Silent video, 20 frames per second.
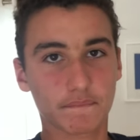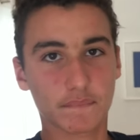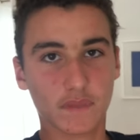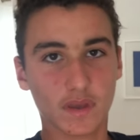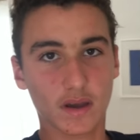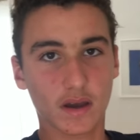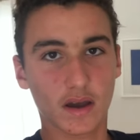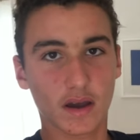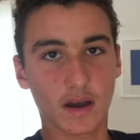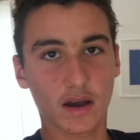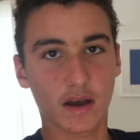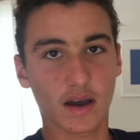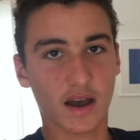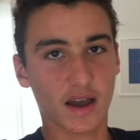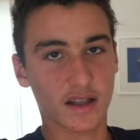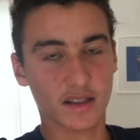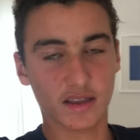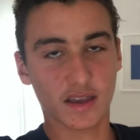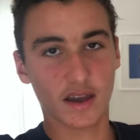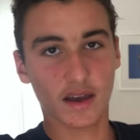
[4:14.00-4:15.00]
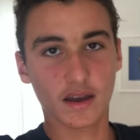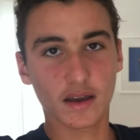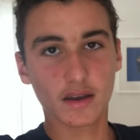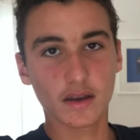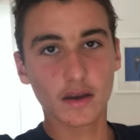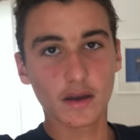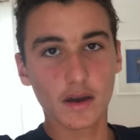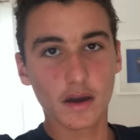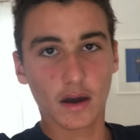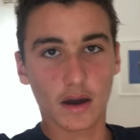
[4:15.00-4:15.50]

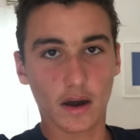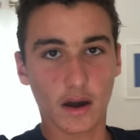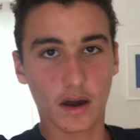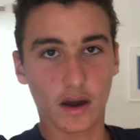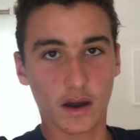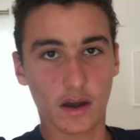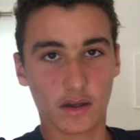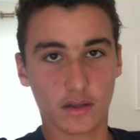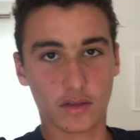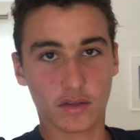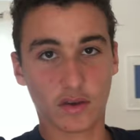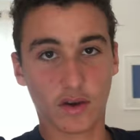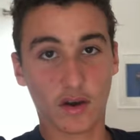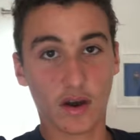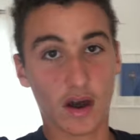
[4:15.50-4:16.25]
so